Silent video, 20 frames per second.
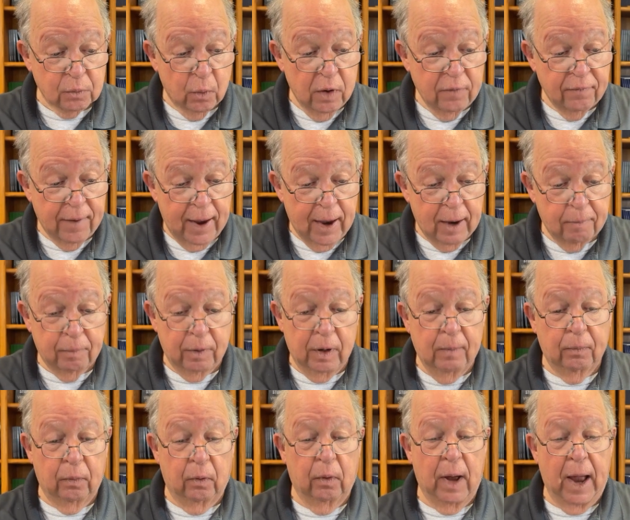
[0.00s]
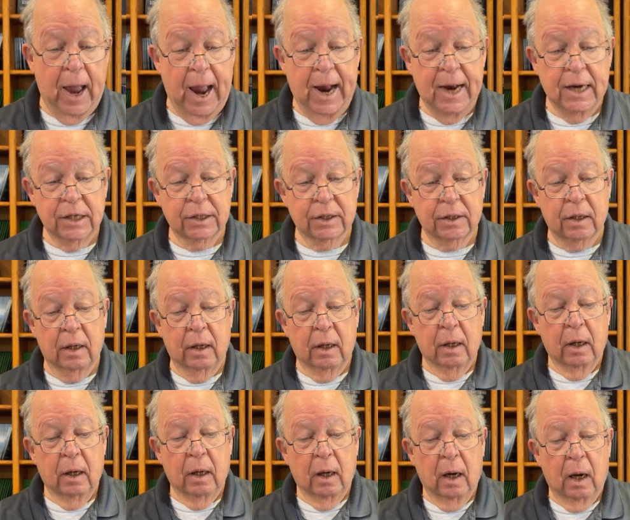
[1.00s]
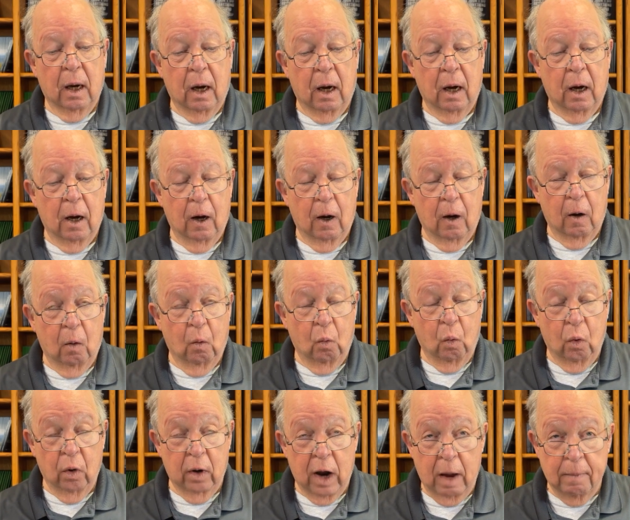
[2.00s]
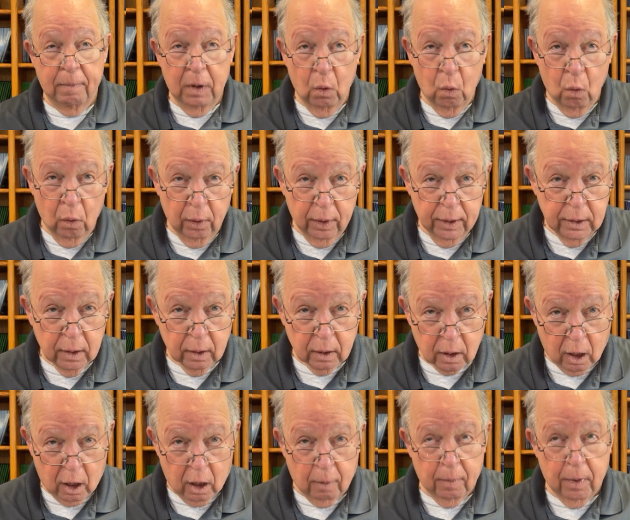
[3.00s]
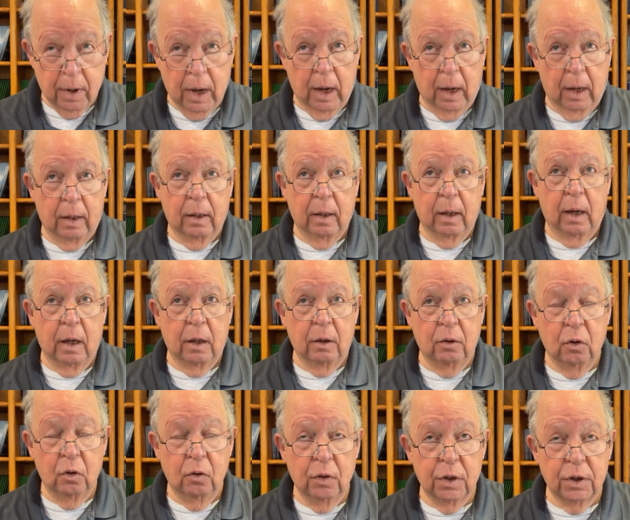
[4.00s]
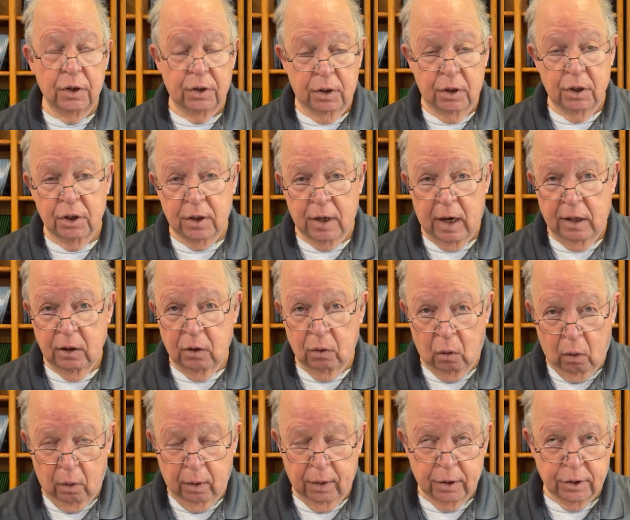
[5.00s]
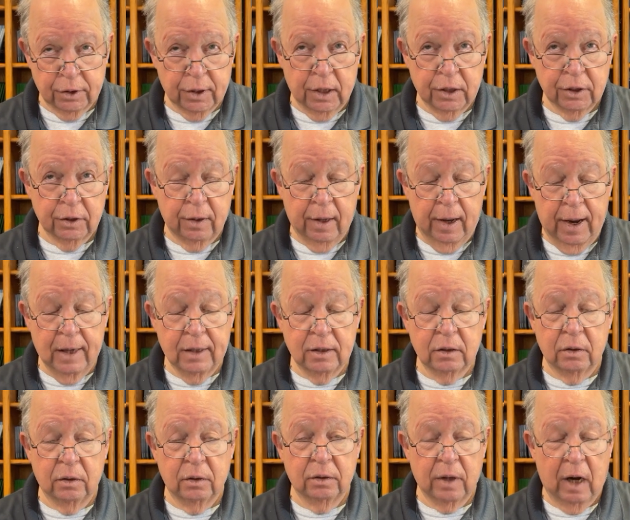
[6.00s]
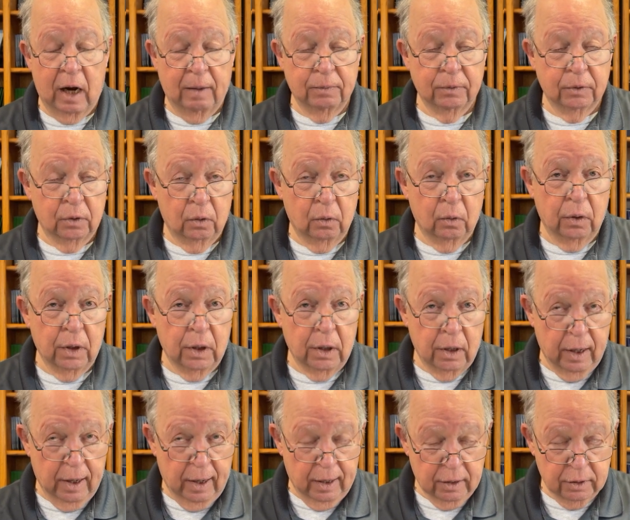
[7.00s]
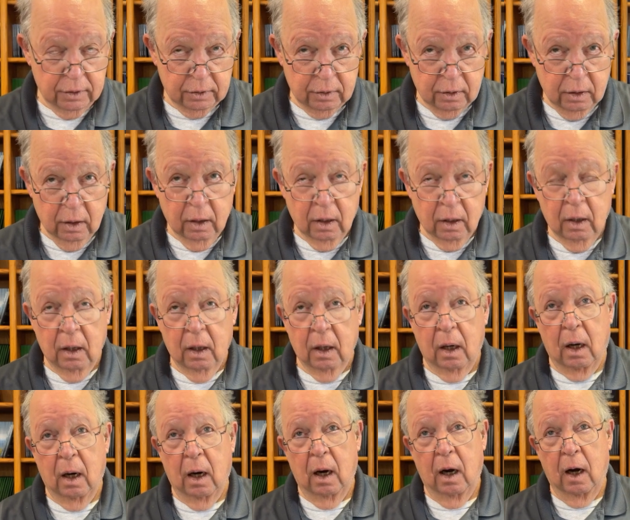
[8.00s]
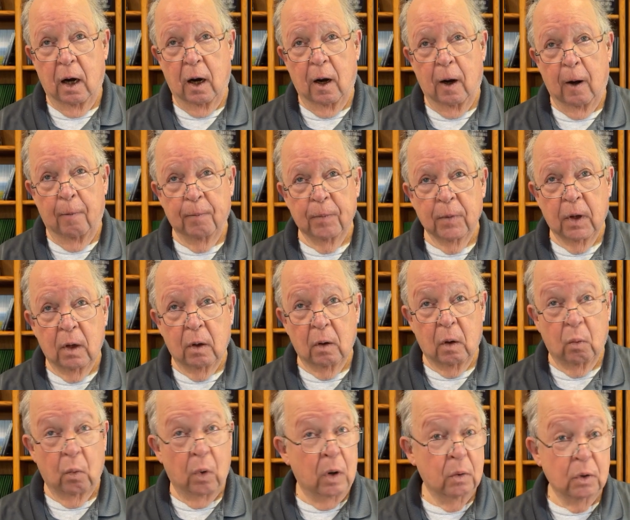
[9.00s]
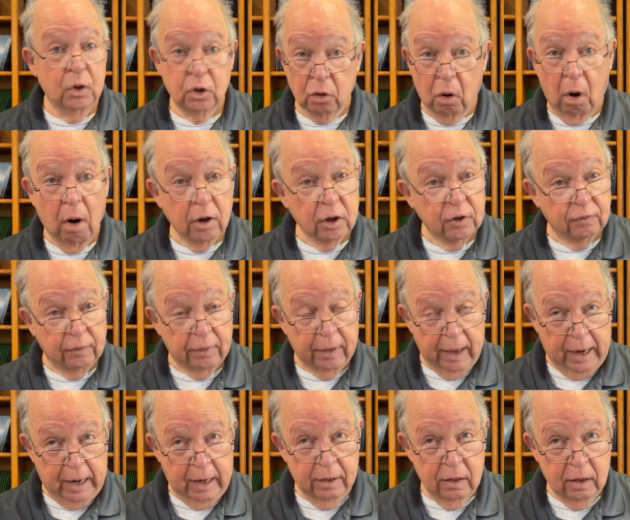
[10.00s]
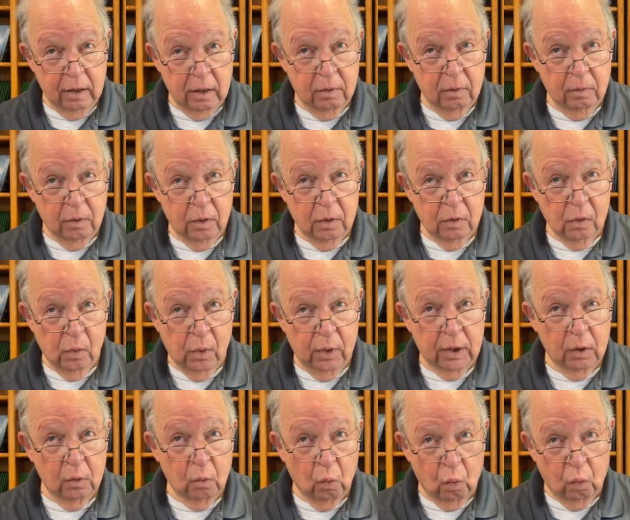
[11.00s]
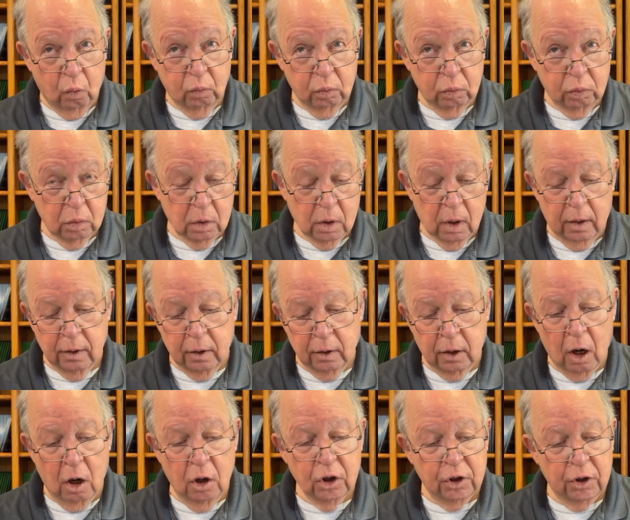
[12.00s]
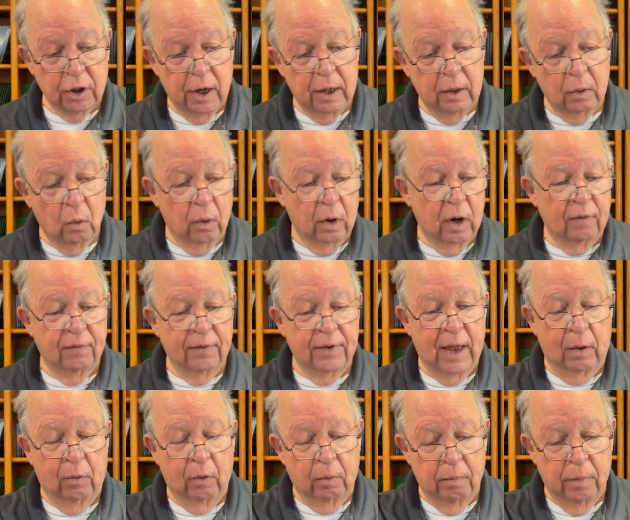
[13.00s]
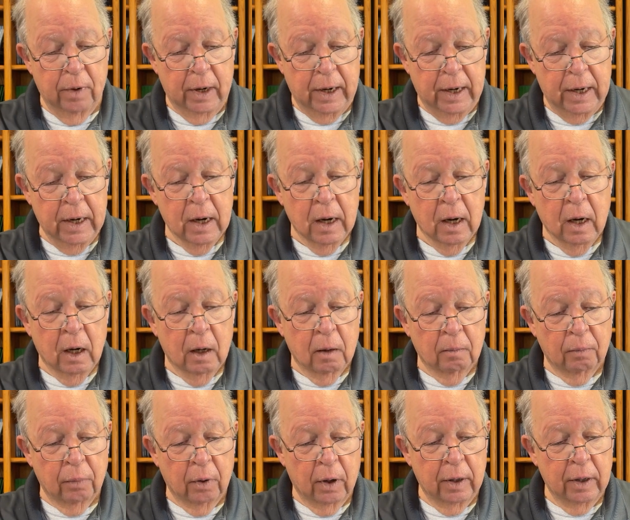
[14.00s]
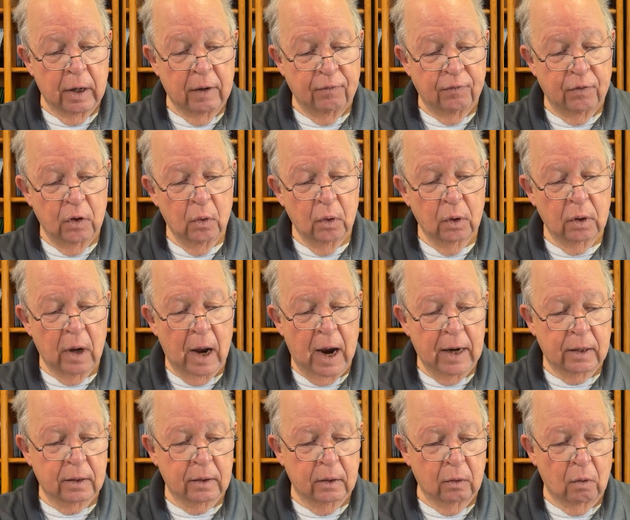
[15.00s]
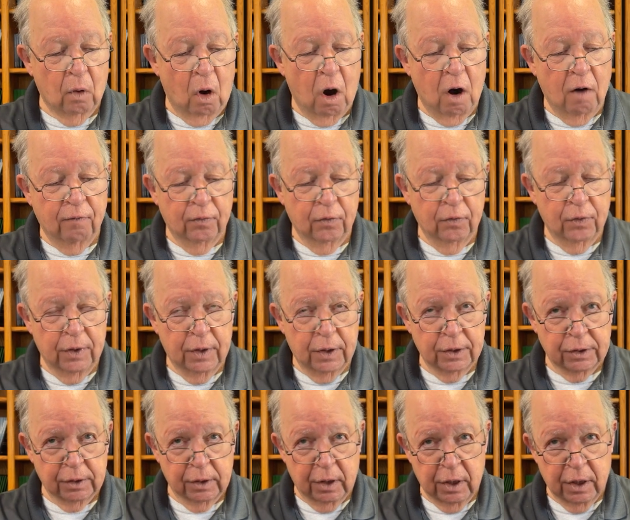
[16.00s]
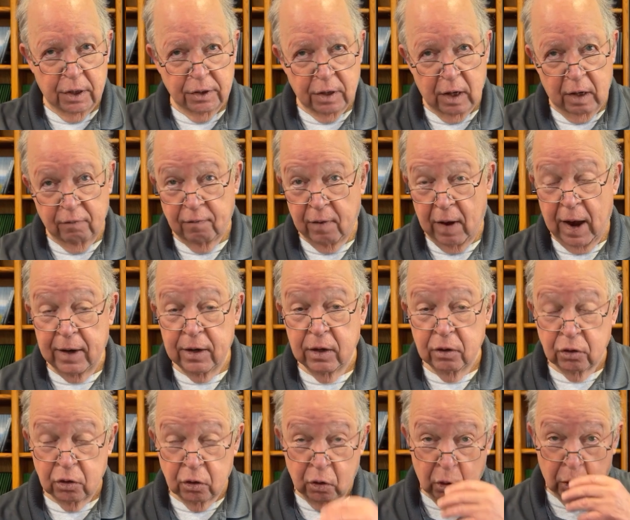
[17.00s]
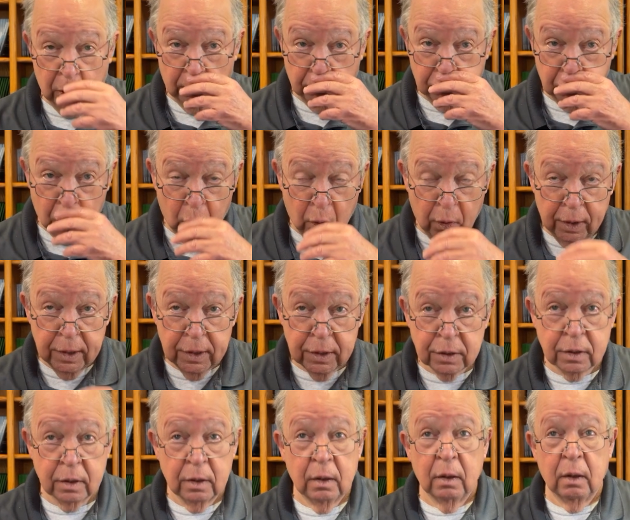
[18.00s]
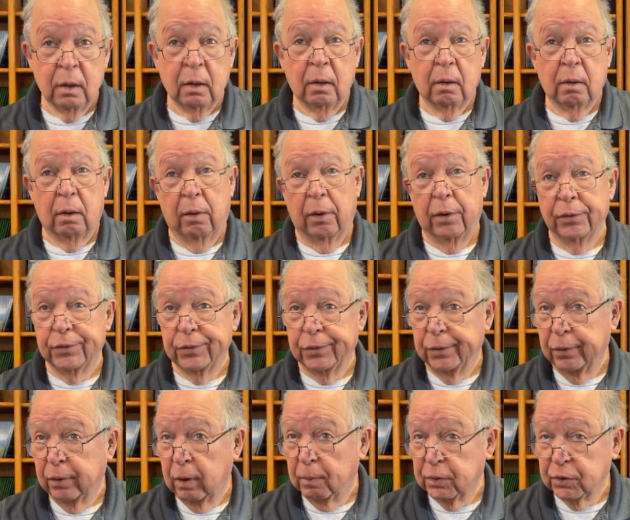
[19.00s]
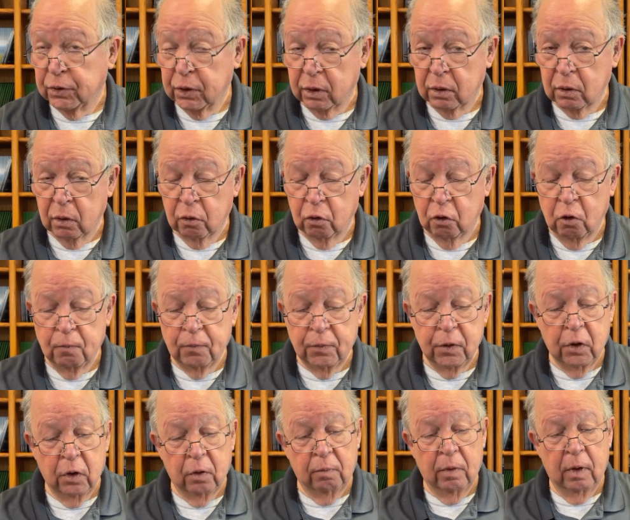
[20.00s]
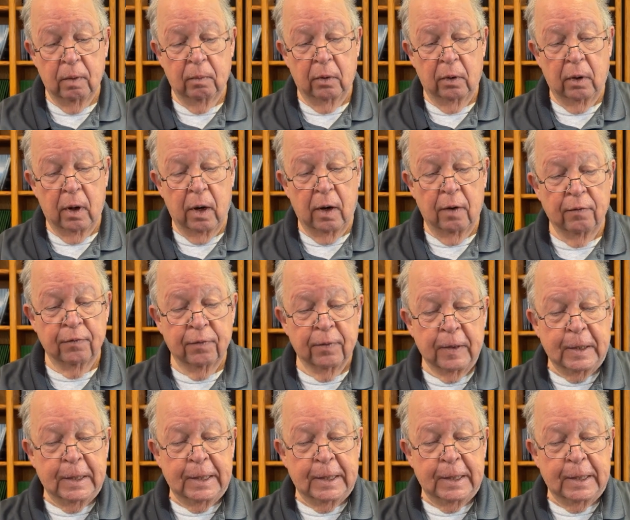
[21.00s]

we've had people ask, would I be willing to come in and do this inside your organization? The answer is absolutely yes. We would charge for that. We could negotiate whatever that would be. But if you would like to offer this as a value to your employees or to a particular group that you're a member of,